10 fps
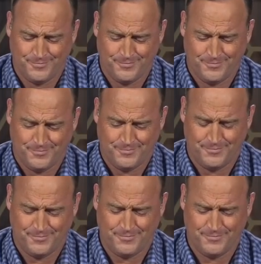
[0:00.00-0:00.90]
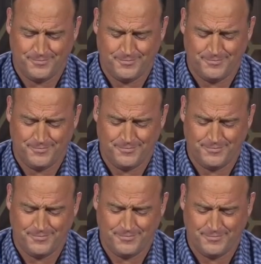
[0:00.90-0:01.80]

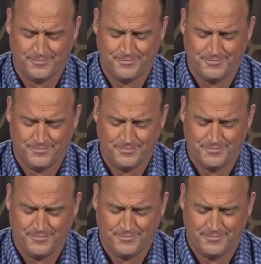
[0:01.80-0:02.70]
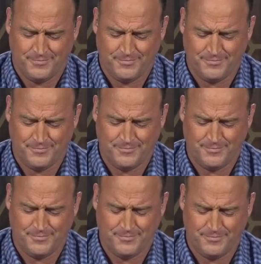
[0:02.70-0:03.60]

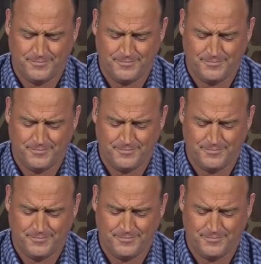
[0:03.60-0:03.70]
The person shown says nothing.